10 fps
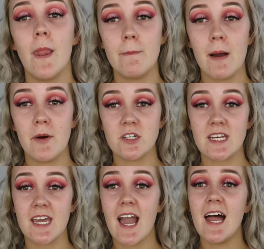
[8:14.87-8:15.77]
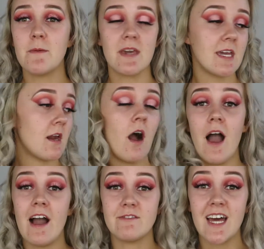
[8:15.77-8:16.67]
than my body, and I mean,
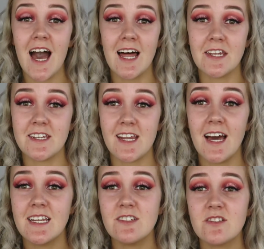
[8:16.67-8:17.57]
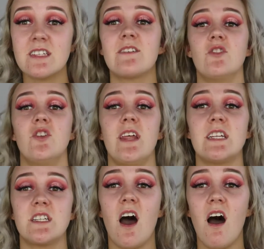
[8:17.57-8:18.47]
I have tanned and it doesn't even look
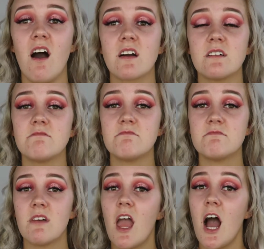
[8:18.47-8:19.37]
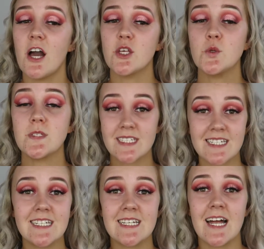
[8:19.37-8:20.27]
that dark. I use
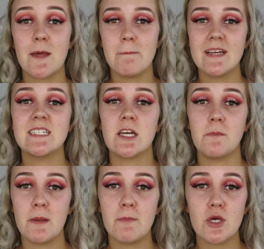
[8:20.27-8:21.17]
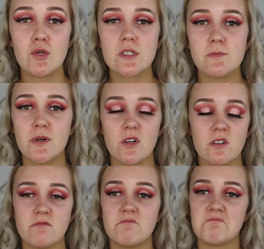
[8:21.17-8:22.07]
Skinny Tan in medium, the mousse,
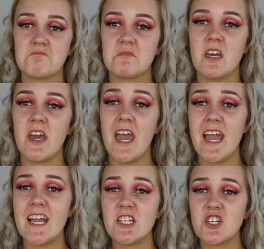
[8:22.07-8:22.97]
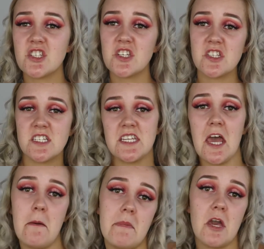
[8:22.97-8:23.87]
but it just doesn't
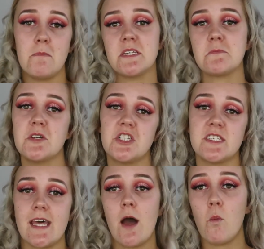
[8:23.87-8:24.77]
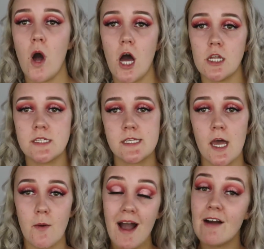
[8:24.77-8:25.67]
tan me up as much as I want. So
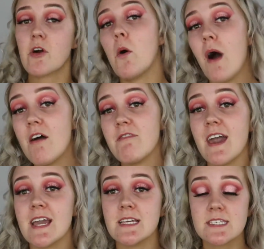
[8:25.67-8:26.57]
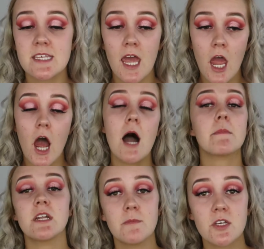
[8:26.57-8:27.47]
I have got a white face.
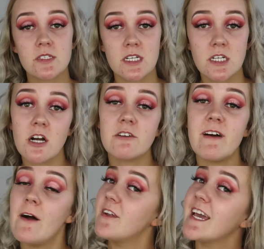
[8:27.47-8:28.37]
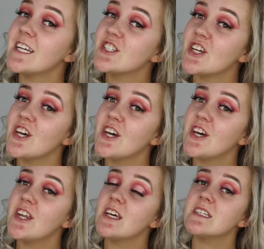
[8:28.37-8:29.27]
I'm going to be using a darker
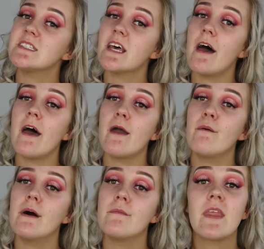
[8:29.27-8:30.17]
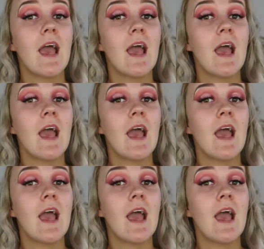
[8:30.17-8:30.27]
foundation, so